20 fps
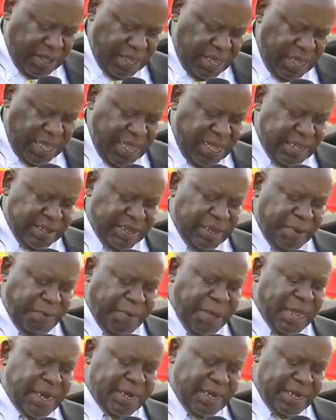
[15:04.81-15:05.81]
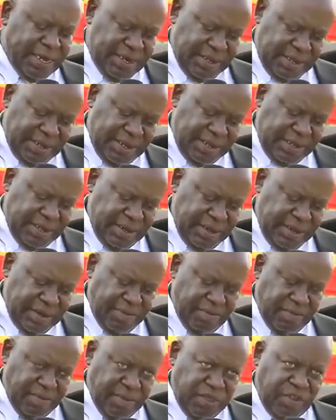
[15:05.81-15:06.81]
He has dependents,
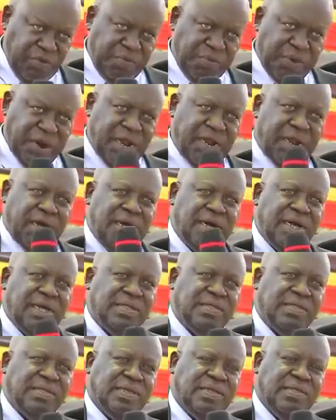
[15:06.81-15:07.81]
his brothers,